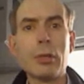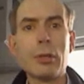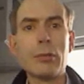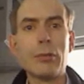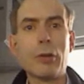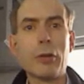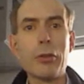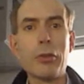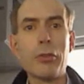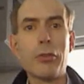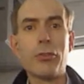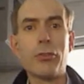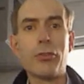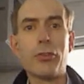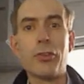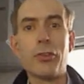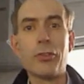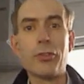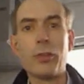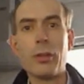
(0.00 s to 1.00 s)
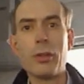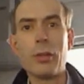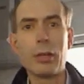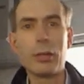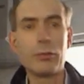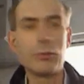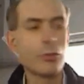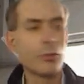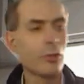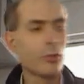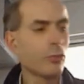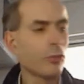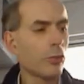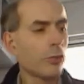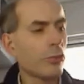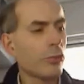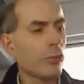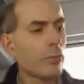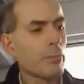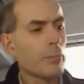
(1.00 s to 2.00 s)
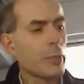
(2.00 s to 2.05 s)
rather than just their resistance.